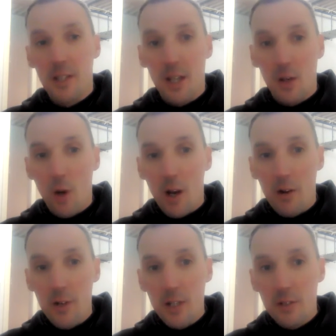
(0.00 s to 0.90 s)
the
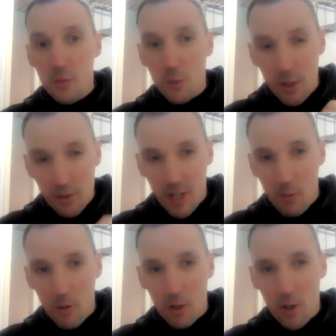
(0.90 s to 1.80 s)
inquiry. So we use
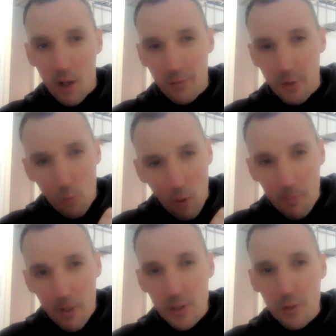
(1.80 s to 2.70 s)
that one quite often. What
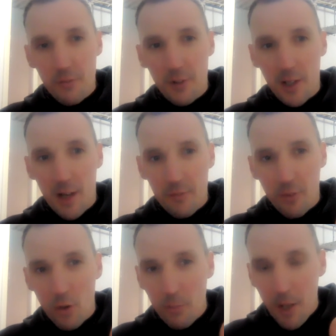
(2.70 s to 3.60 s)
made you fill that
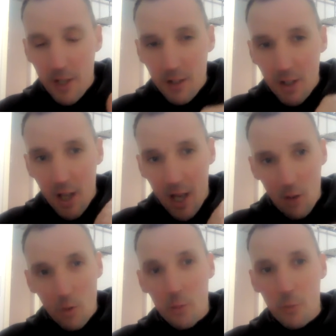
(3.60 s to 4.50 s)
form in?
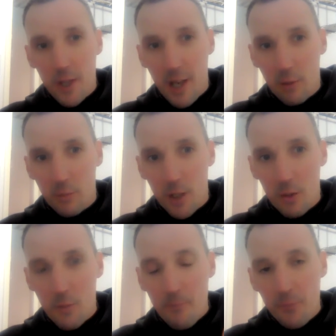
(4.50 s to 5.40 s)
How can we help
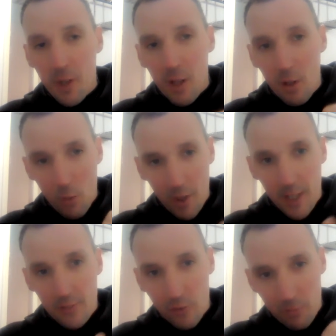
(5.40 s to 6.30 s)
you? We want to
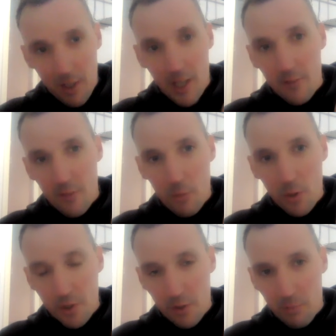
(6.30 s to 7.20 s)
get some kind of
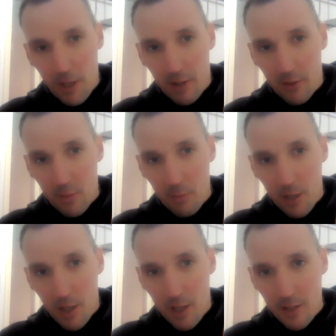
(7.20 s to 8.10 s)
emotional background
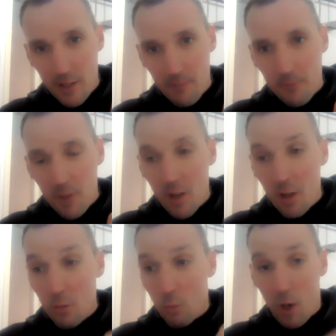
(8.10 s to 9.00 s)
behind it.
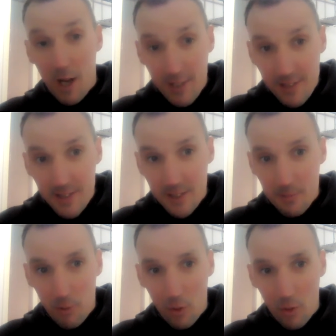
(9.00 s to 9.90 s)
Why is this
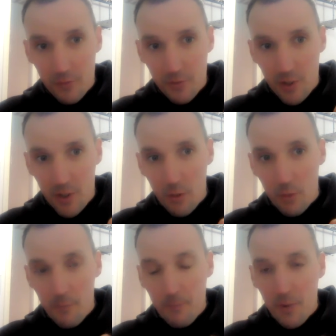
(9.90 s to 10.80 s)
important to you?
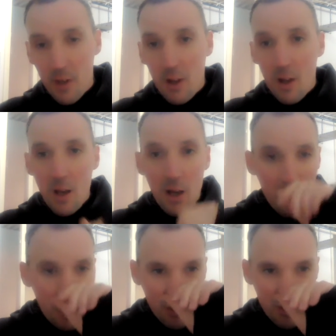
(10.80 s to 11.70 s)
And
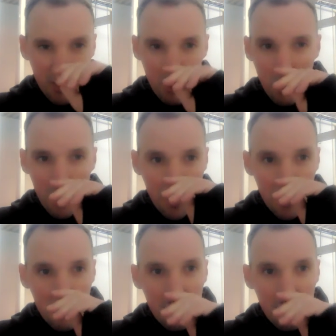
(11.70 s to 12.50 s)
we also want to